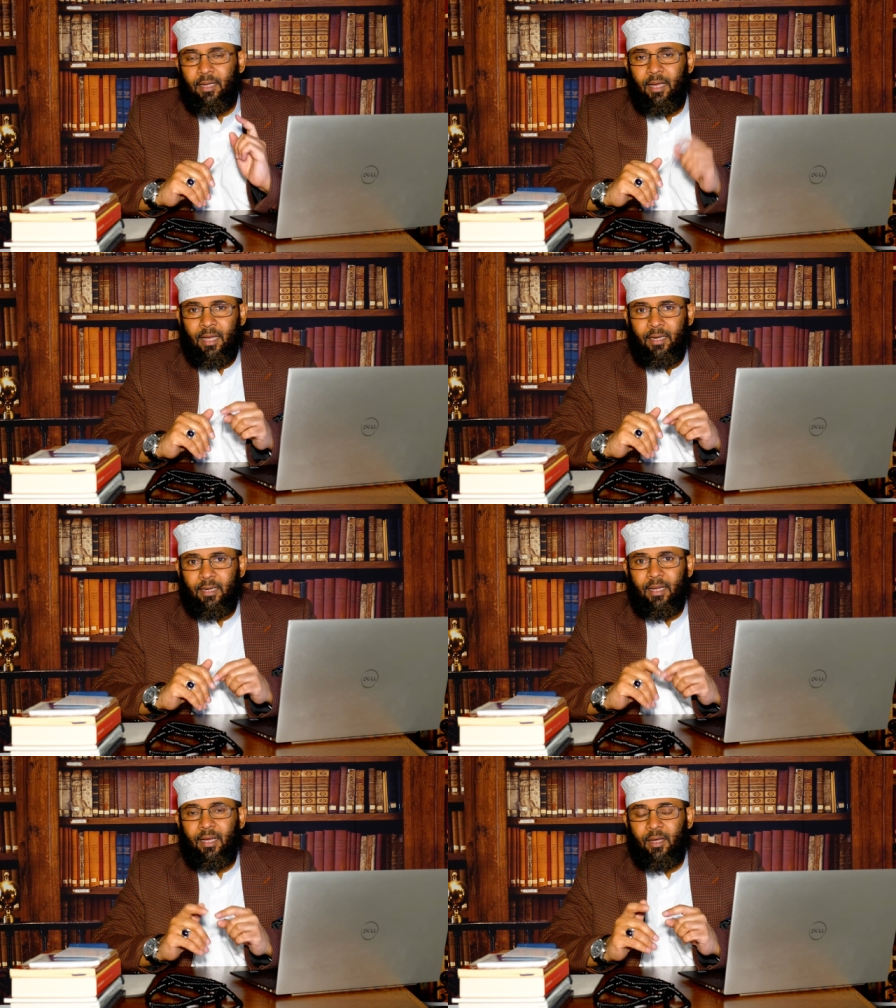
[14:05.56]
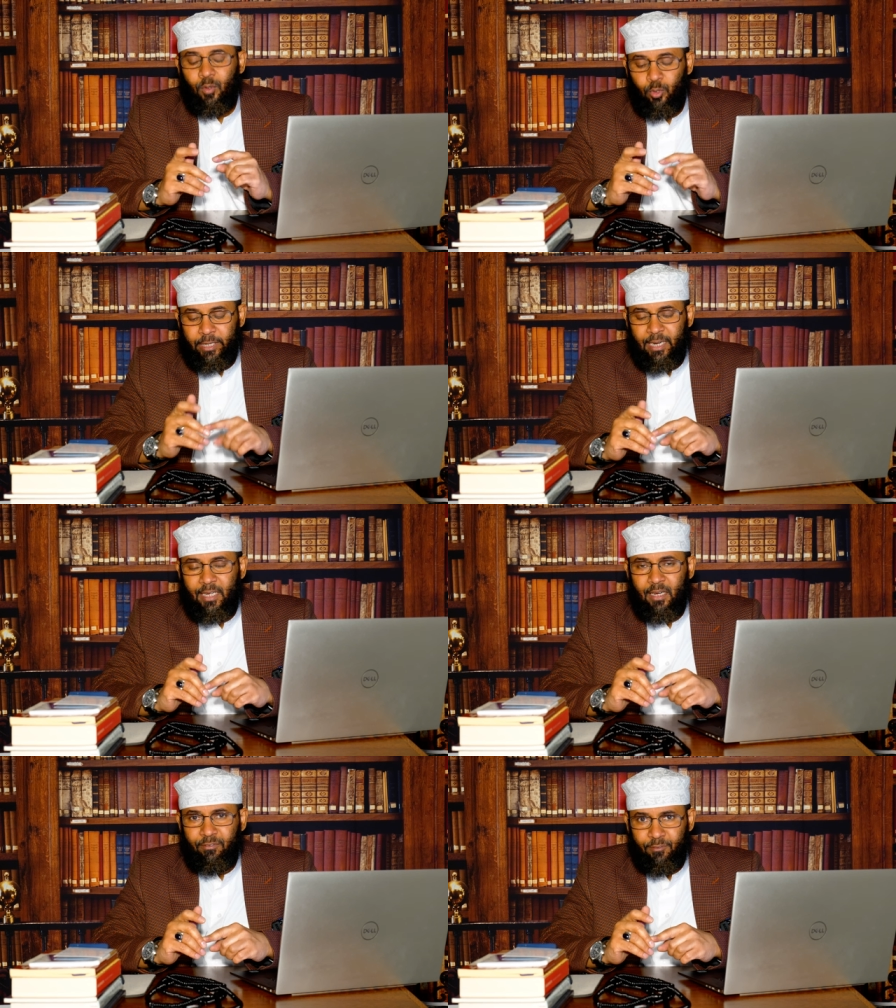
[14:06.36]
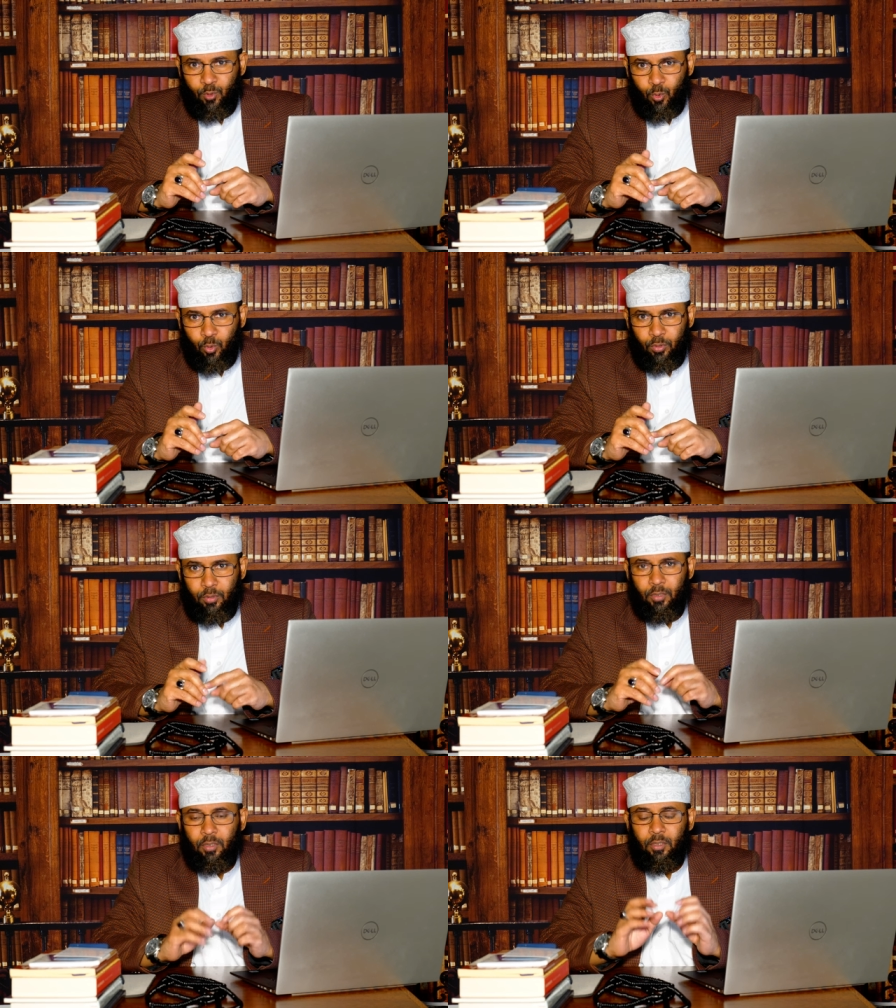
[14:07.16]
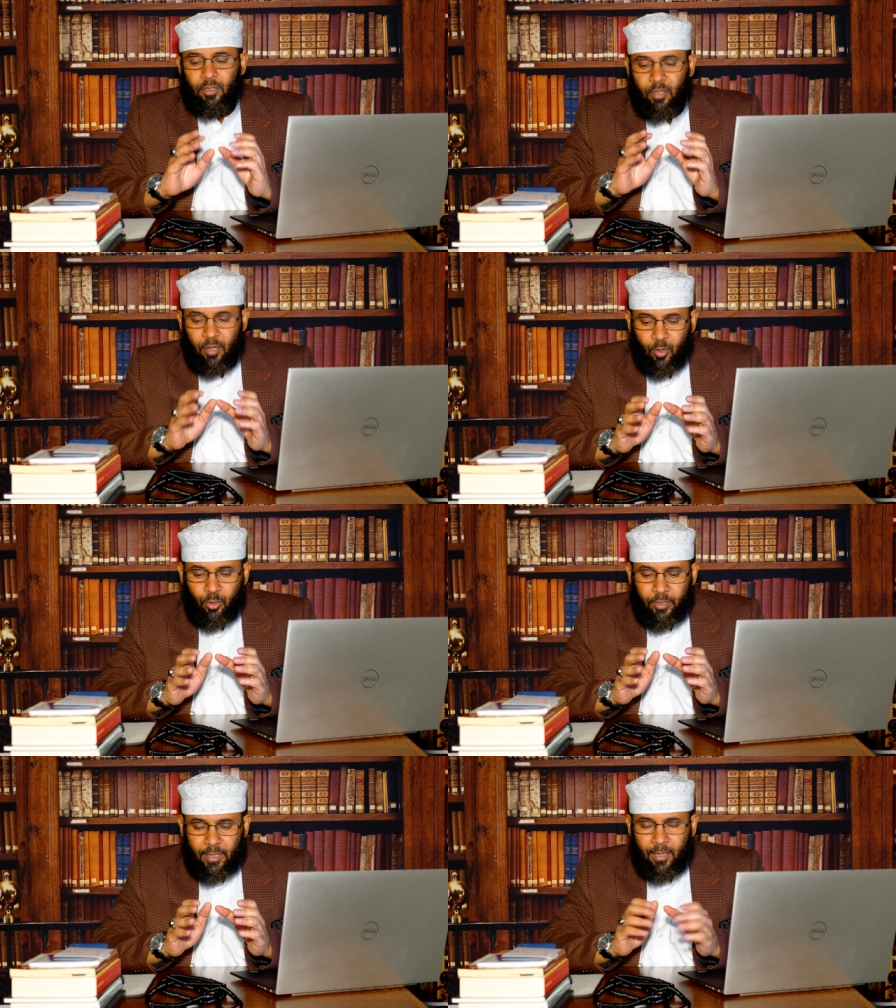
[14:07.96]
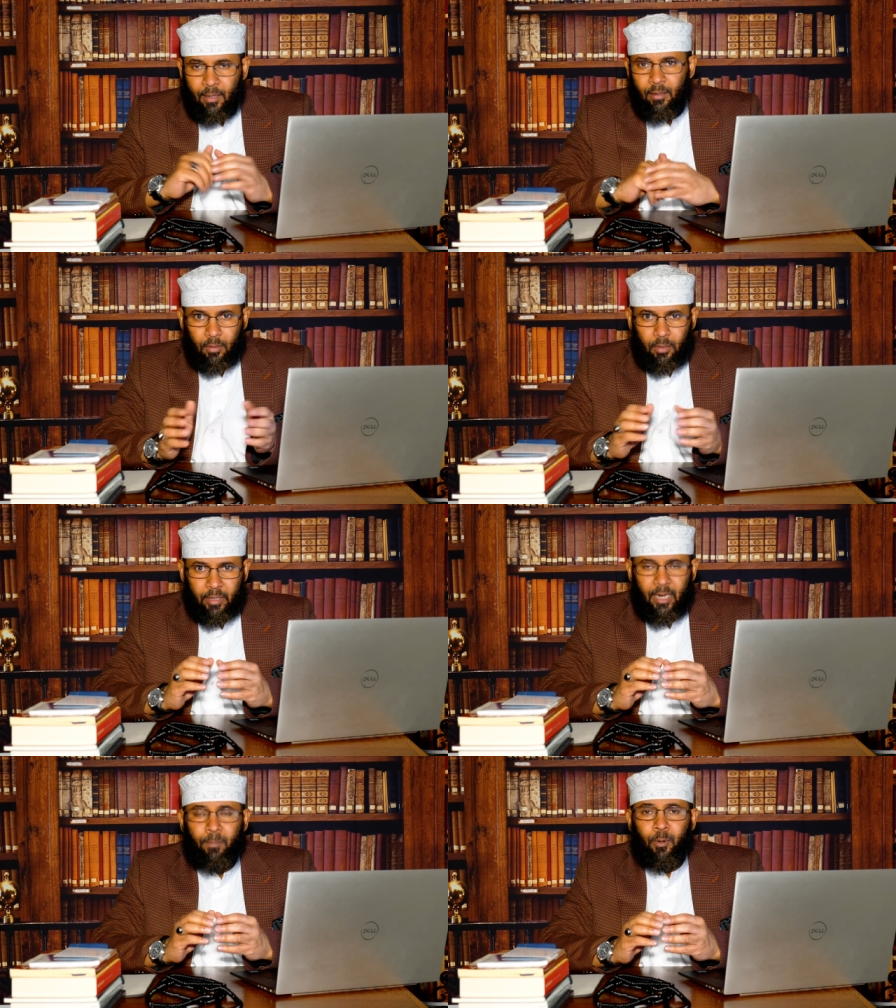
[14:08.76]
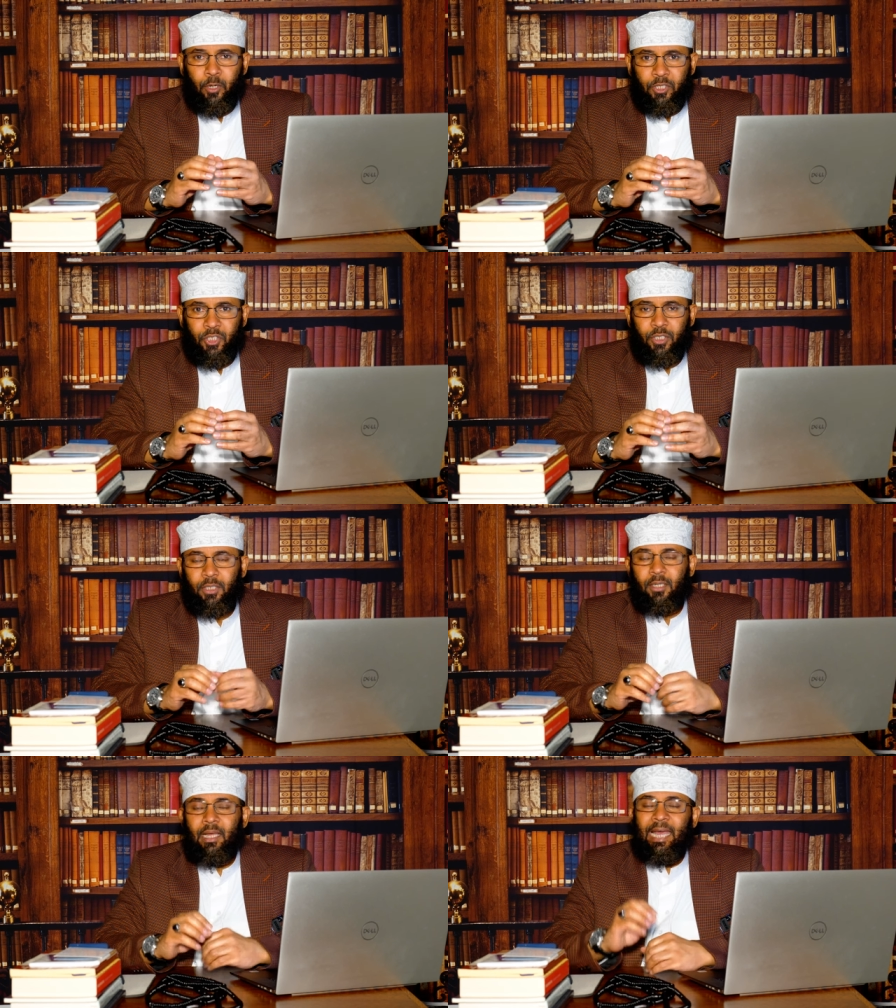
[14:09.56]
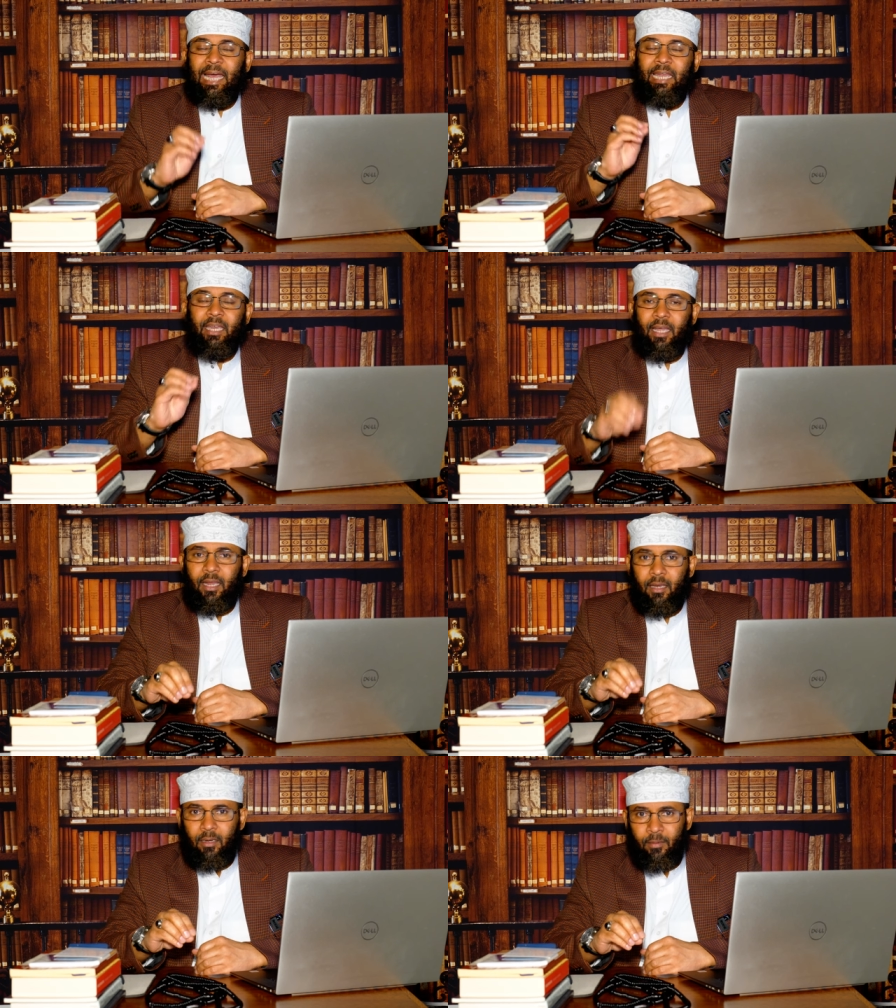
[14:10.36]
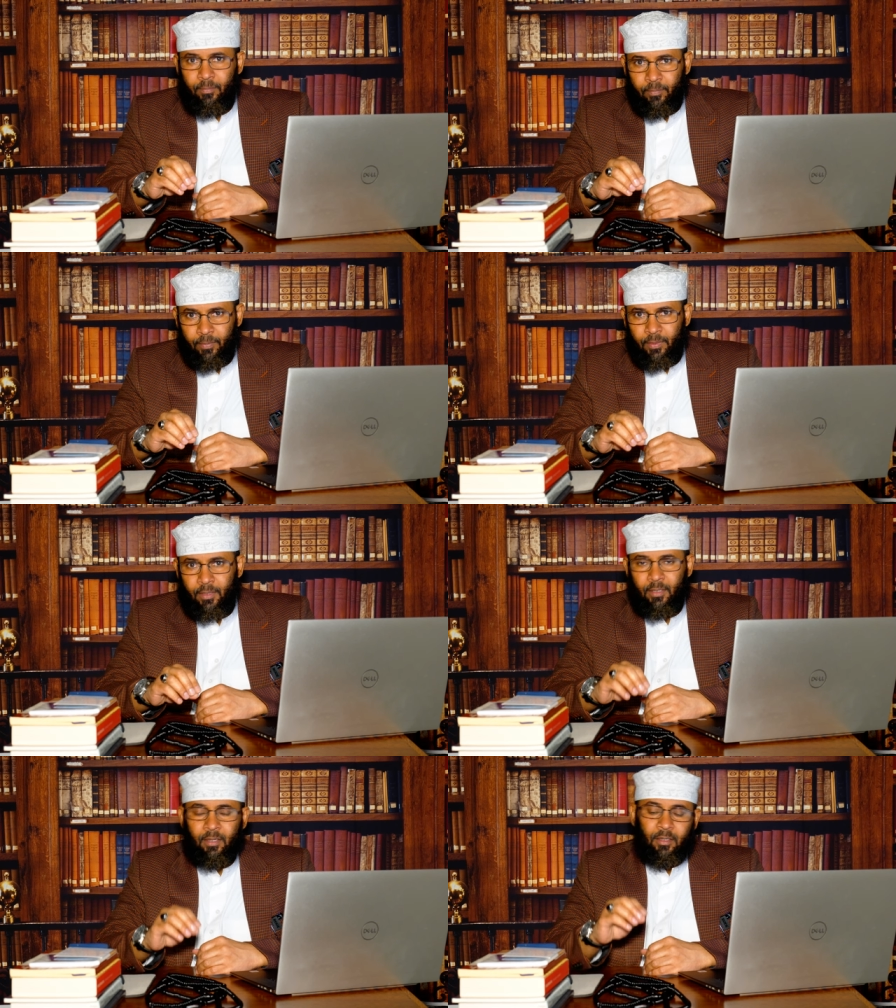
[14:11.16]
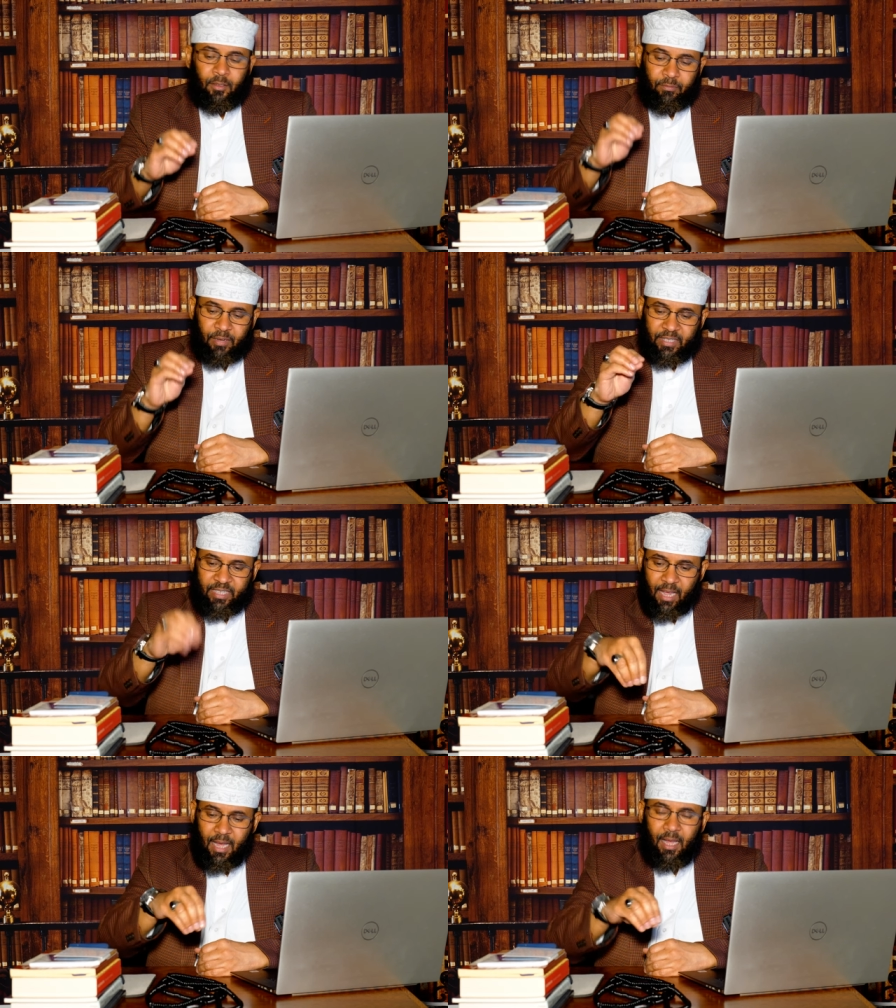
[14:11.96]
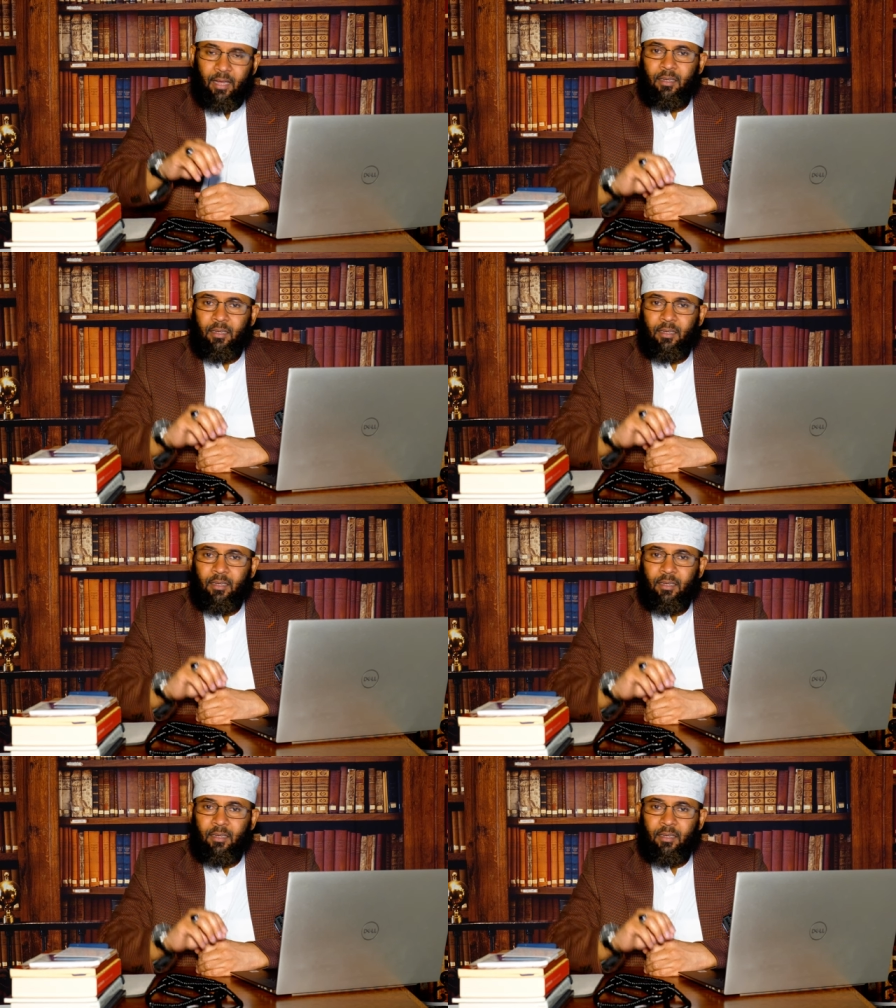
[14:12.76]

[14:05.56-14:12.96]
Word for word: and Qul Ya Al-Kafirun, under the nail polish, and then Fatiha,